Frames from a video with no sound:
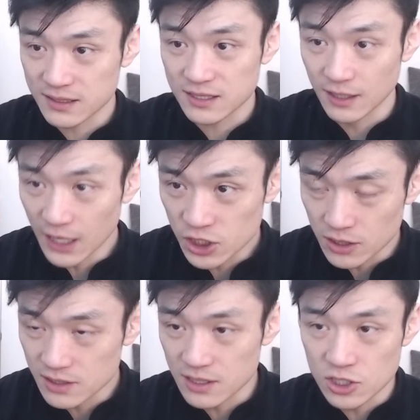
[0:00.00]

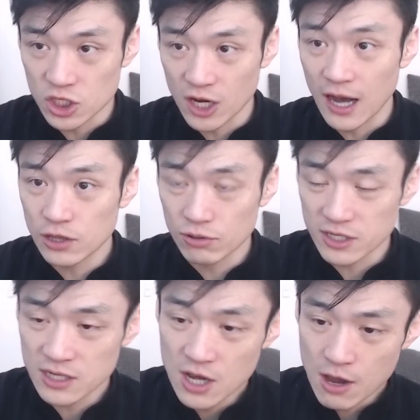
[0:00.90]
selections this year. I thought
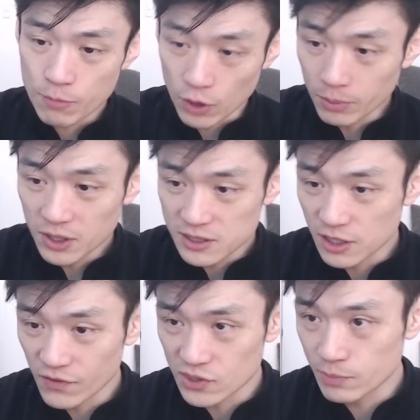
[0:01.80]
he's probably
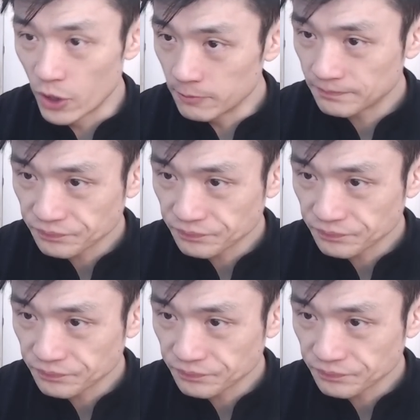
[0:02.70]
deserved the spot